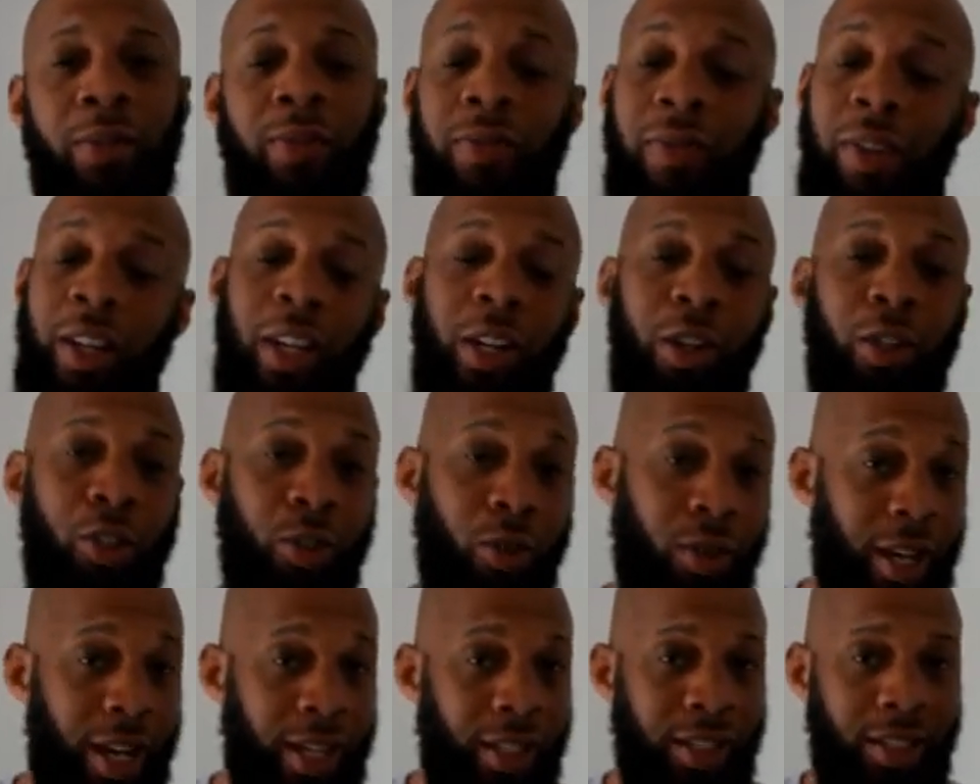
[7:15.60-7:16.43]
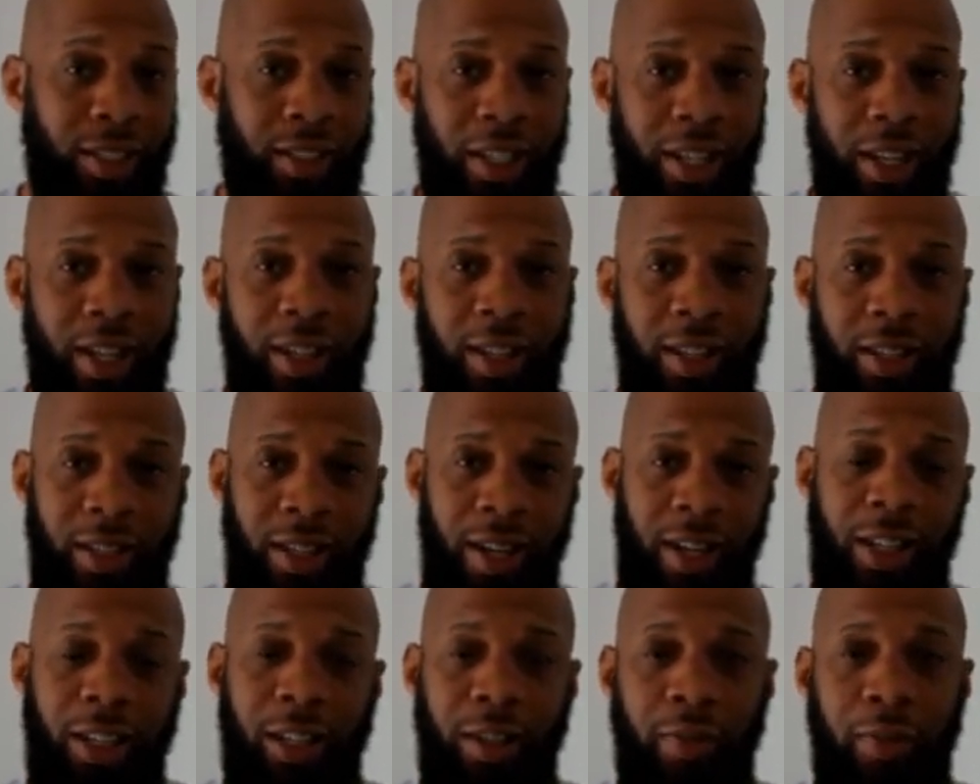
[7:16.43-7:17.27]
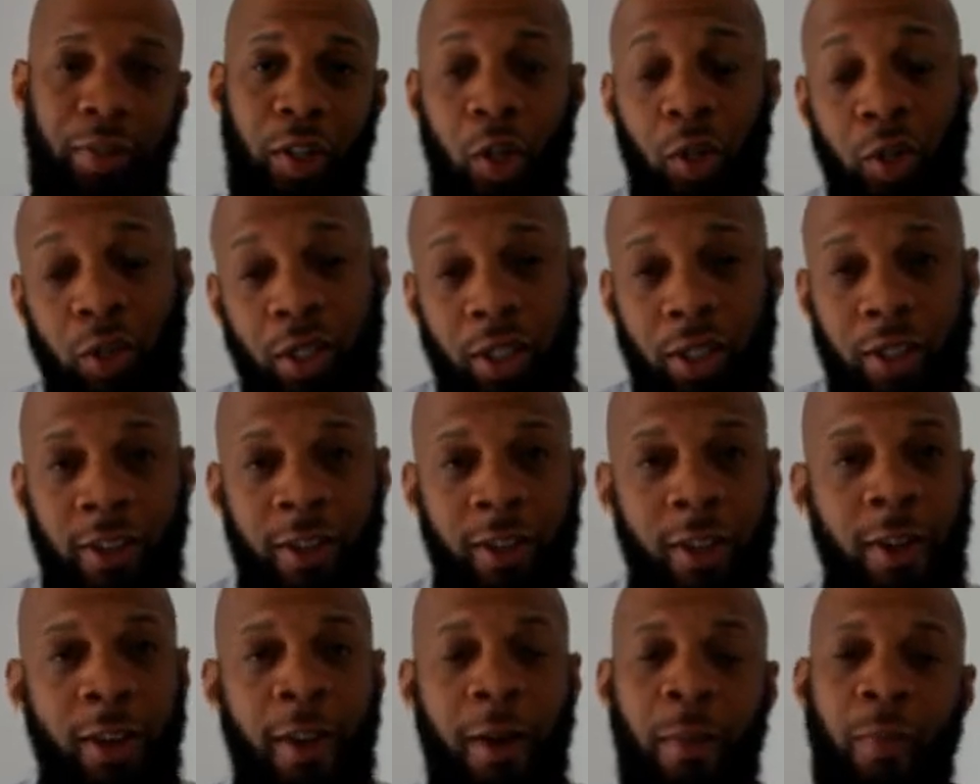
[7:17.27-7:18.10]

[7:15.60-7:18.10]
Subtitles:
videos you'd like to see done in the future.